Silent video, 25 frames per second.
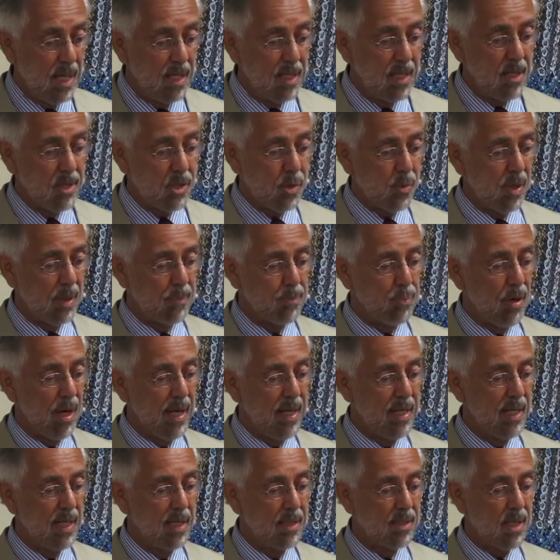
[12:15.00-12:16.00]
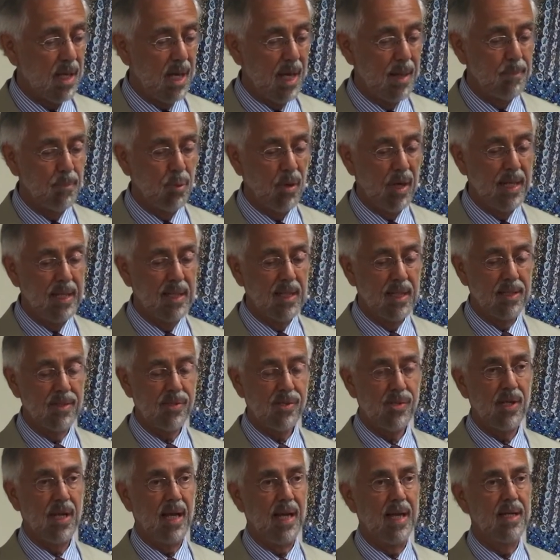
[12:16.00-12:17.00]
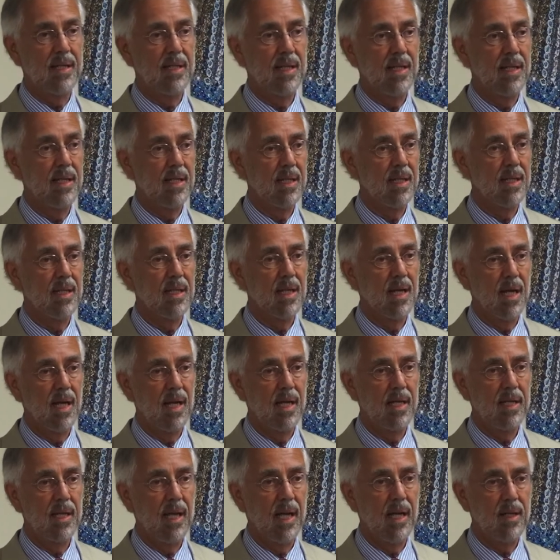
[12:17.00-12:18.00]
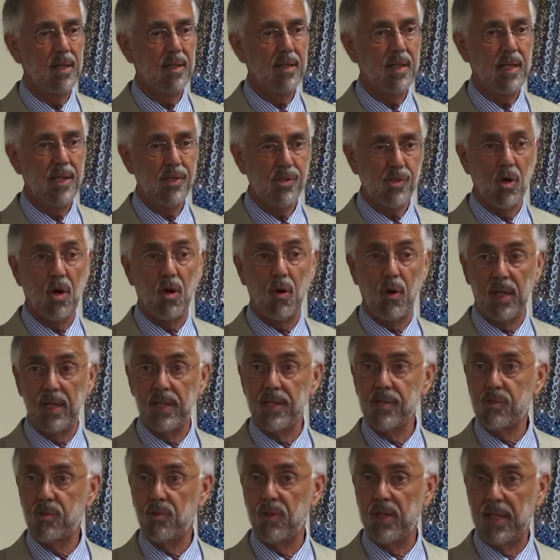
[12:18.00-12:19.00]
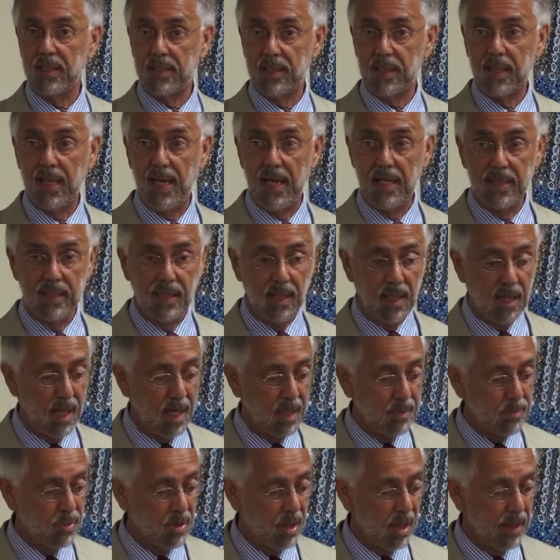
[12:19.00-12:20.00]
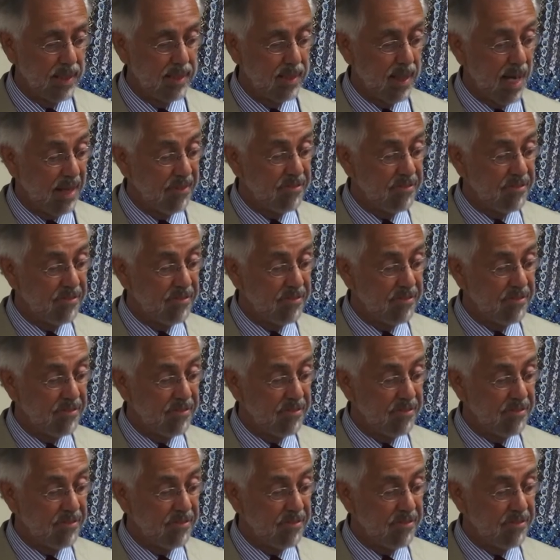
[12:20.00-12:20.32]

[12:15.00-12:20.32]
And here's what Tom Braden, said in his oral history at the Kennedy Library.